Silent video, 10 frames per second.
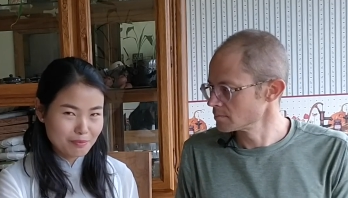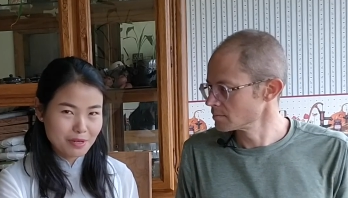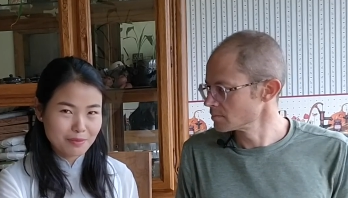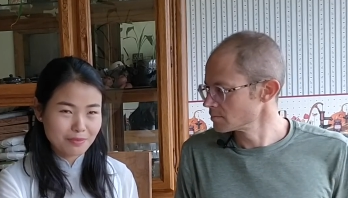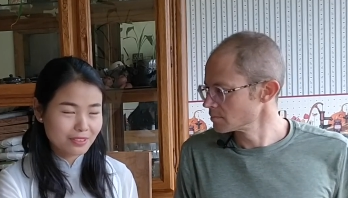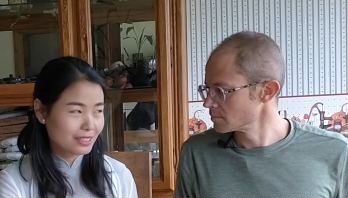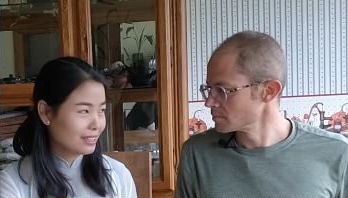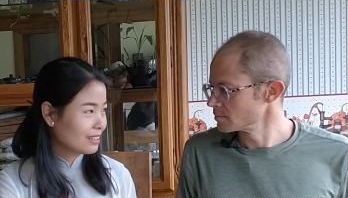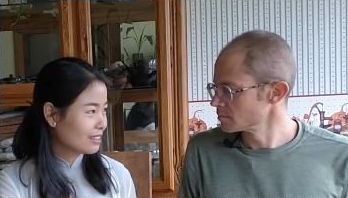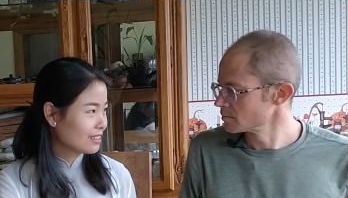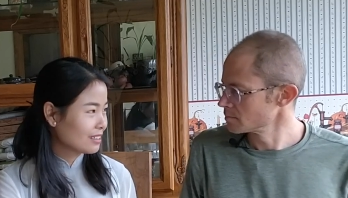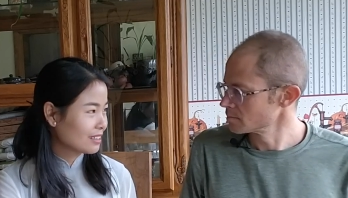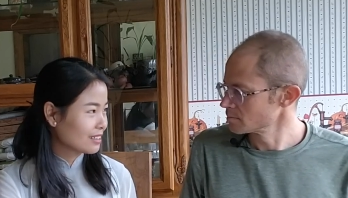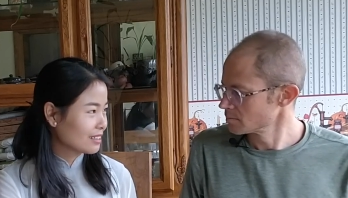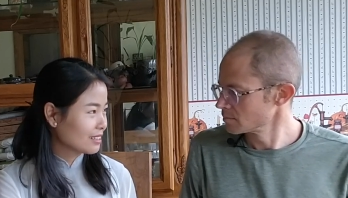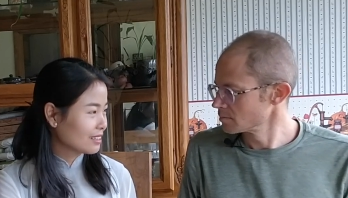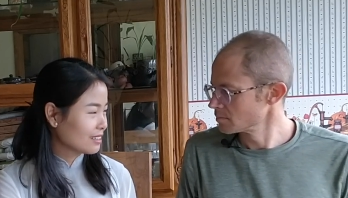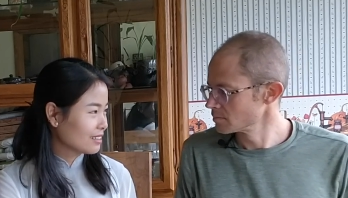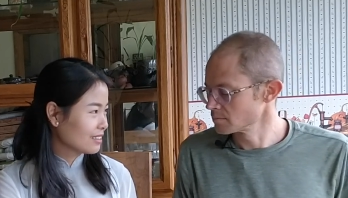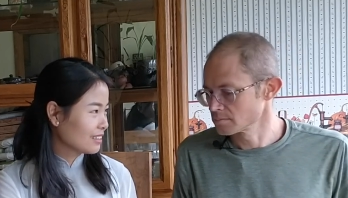Speaker 1: memory,
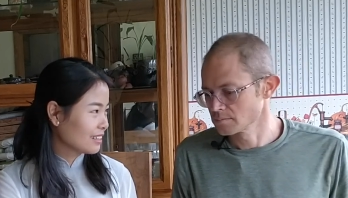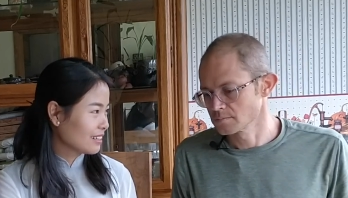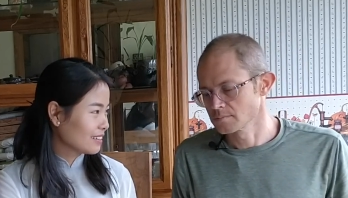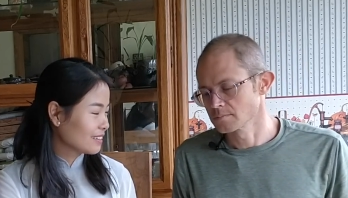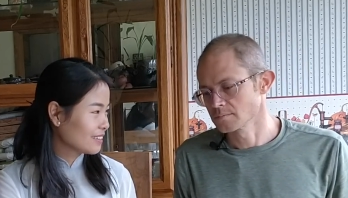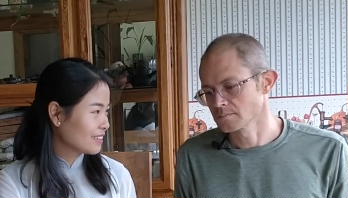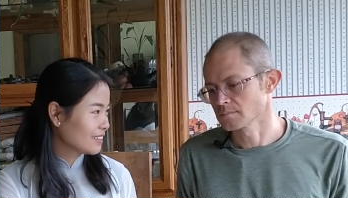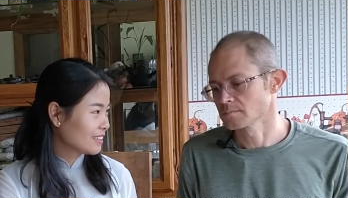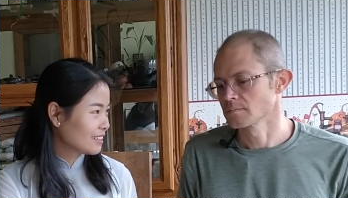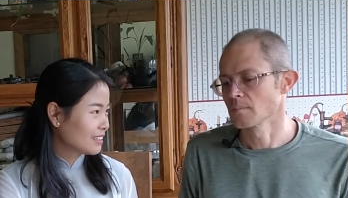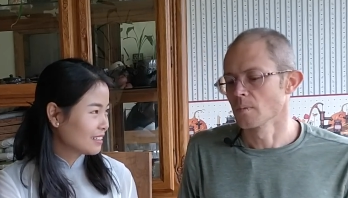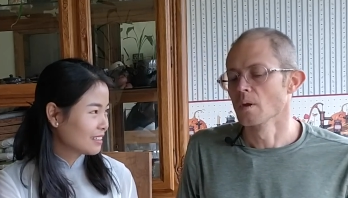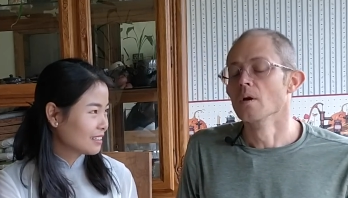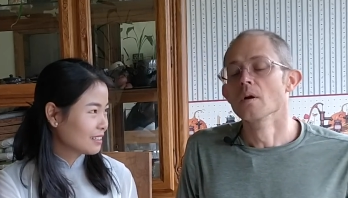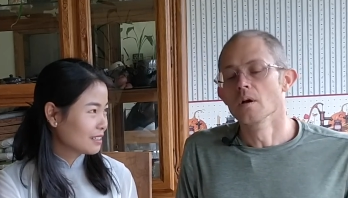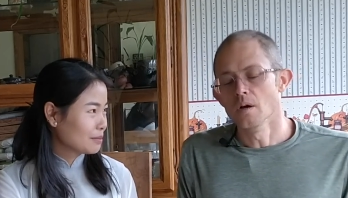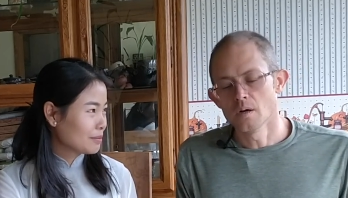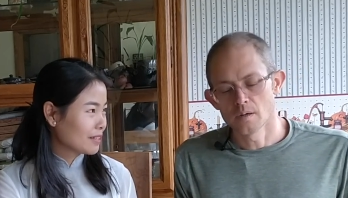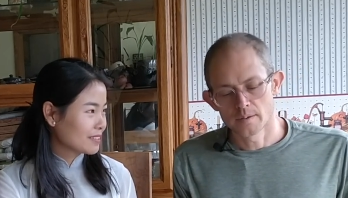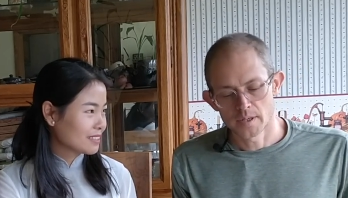uh, you know,
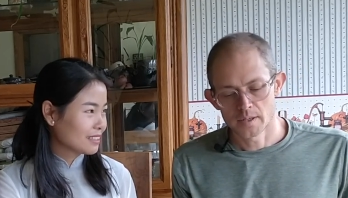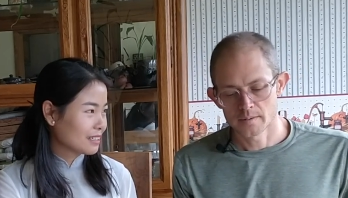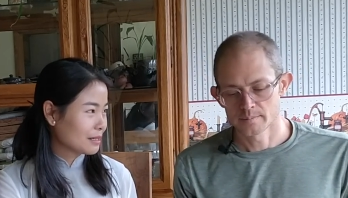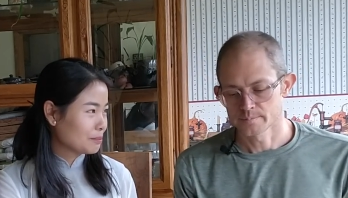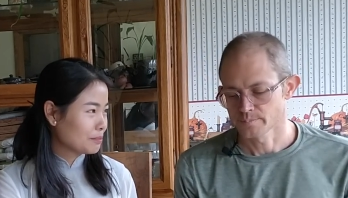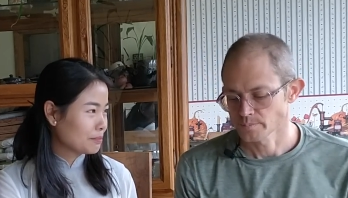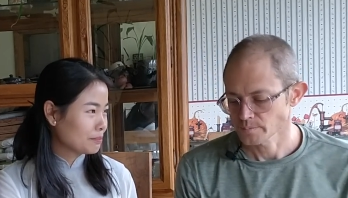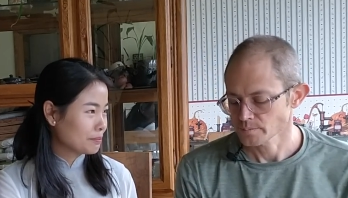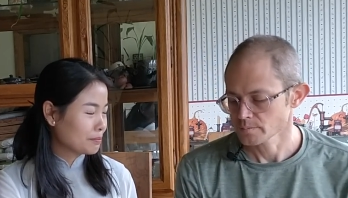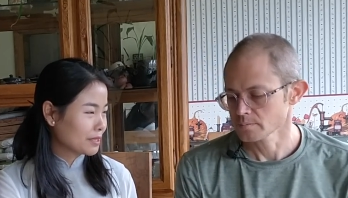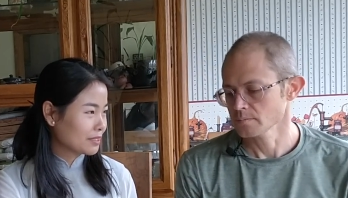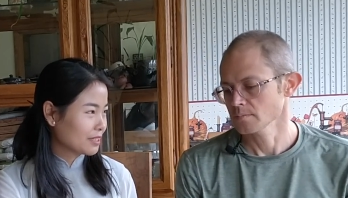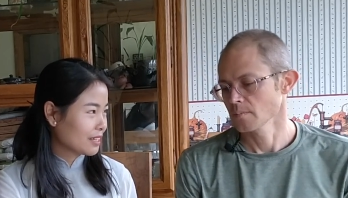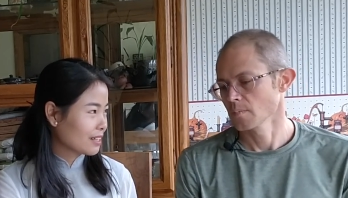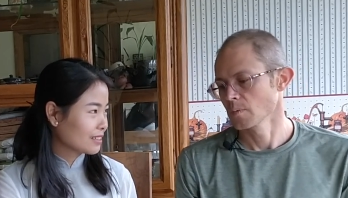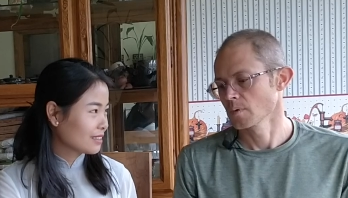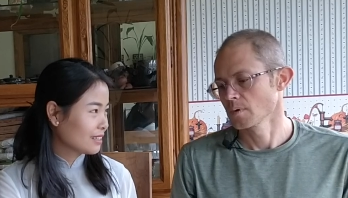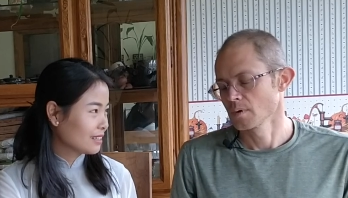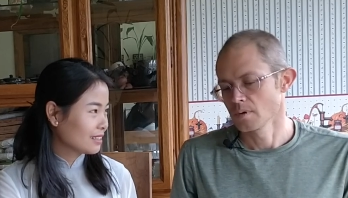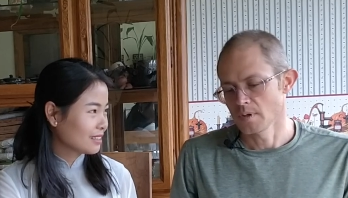about oh, yeah. the butter yak
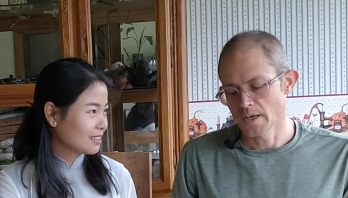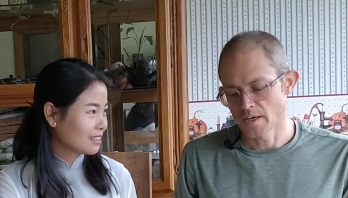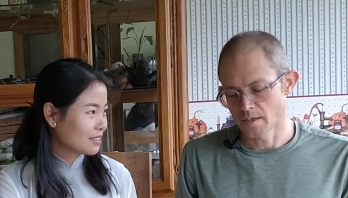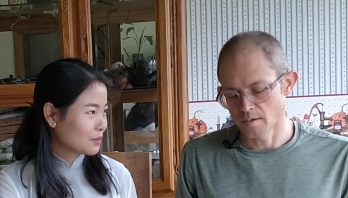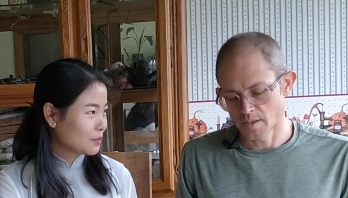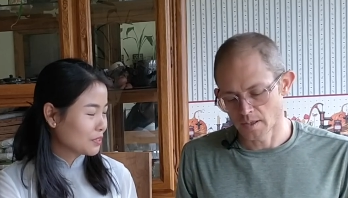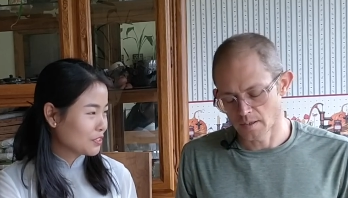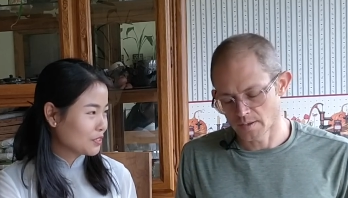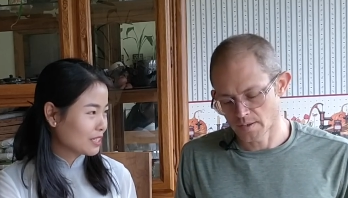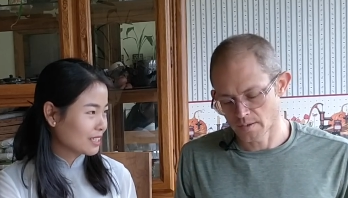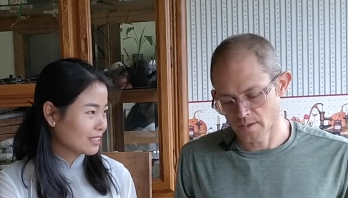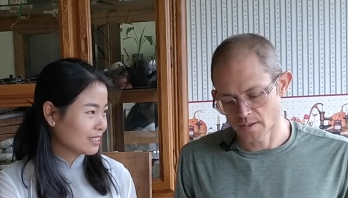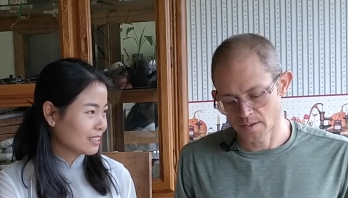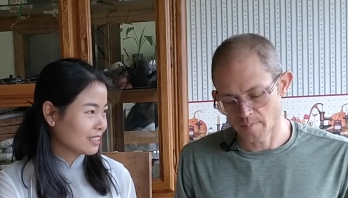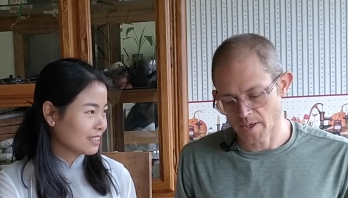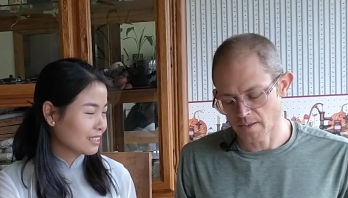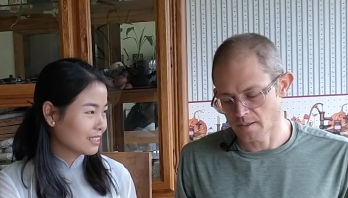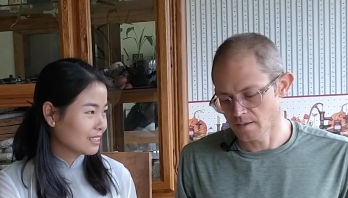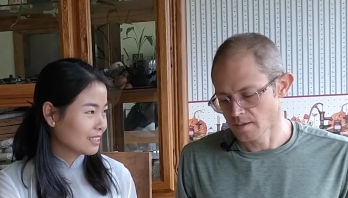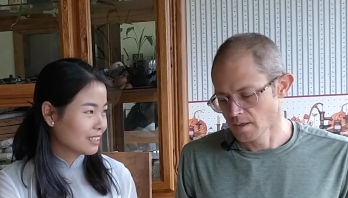tea.
Speaker 2: Yeah, going into the, the
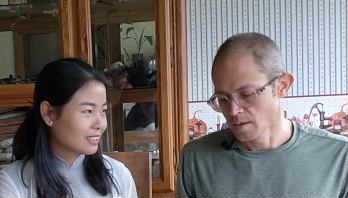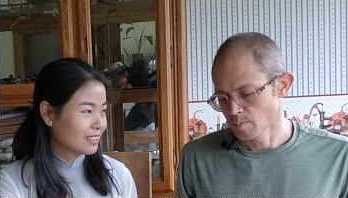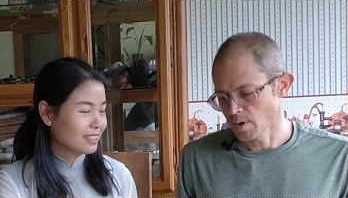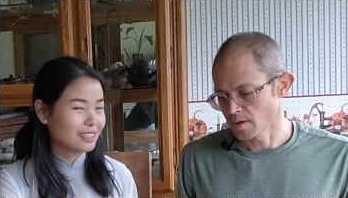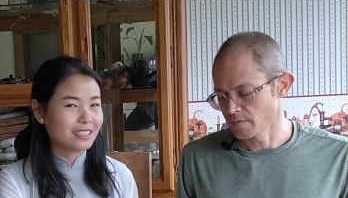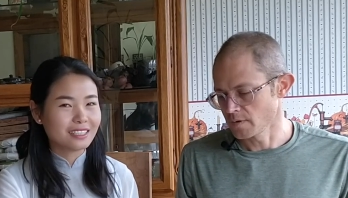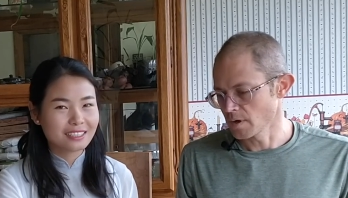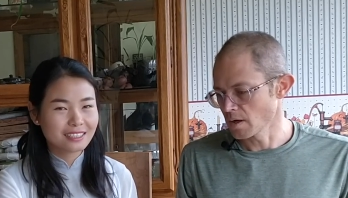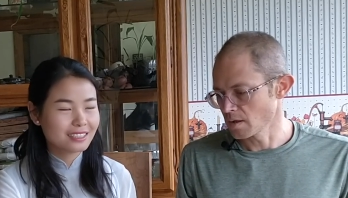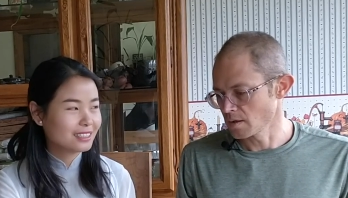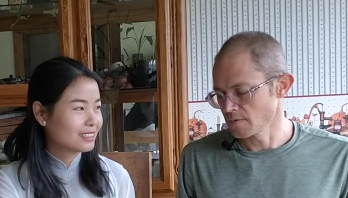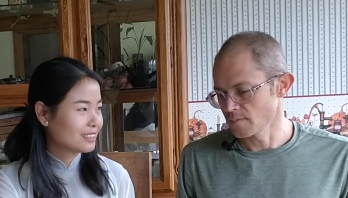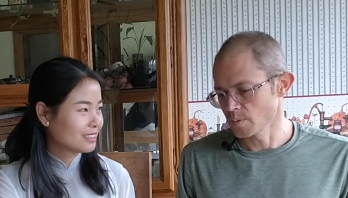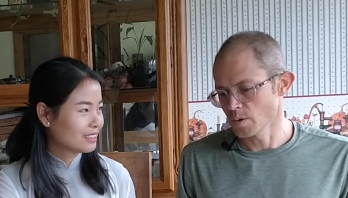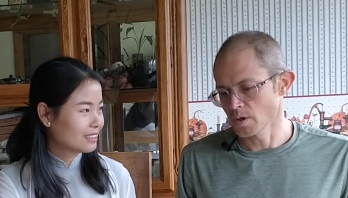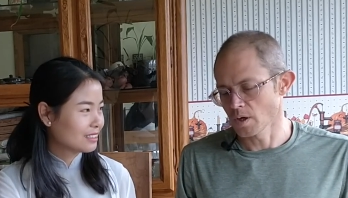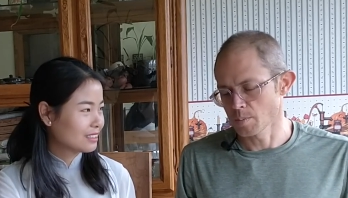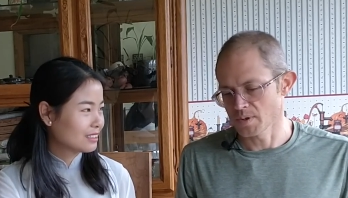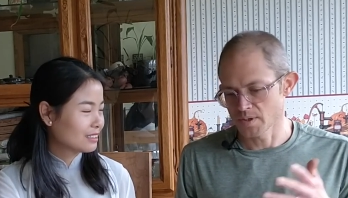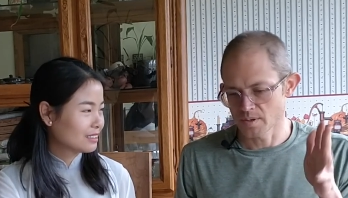Tibetan part of Yunnan and going
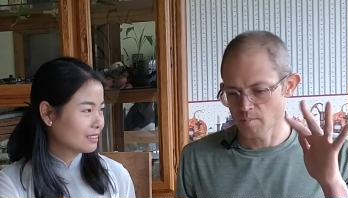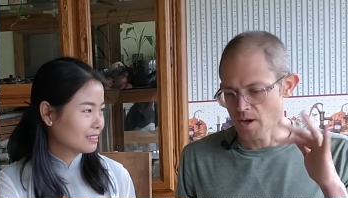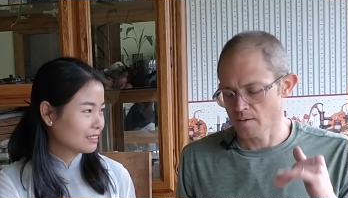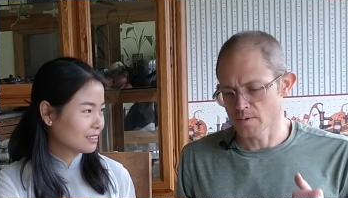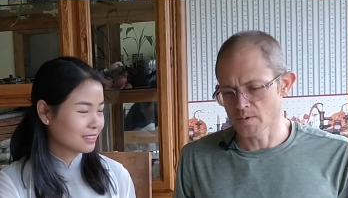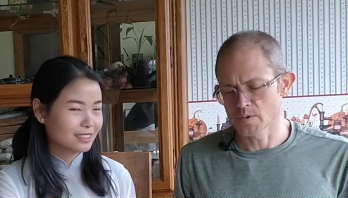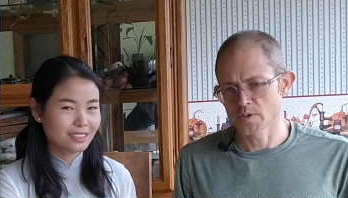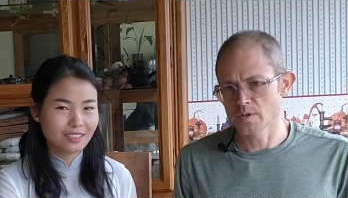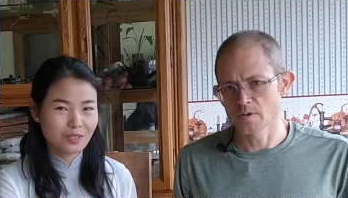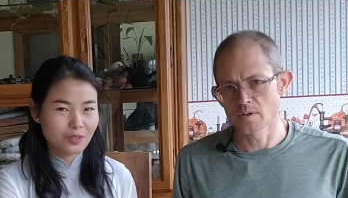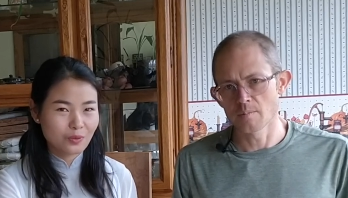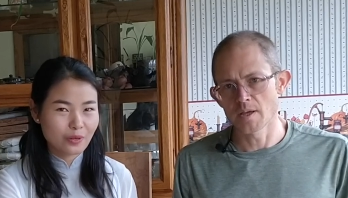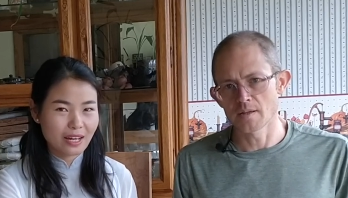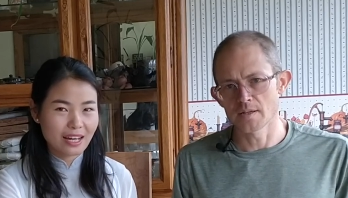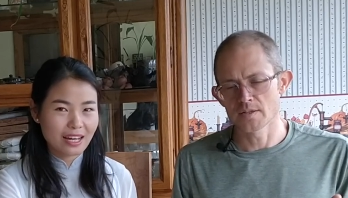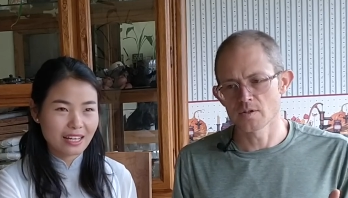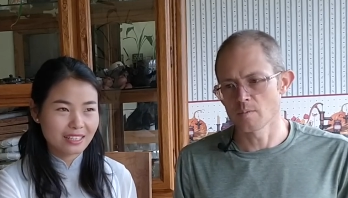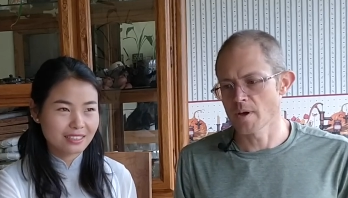up into the mountains near the Meili Snow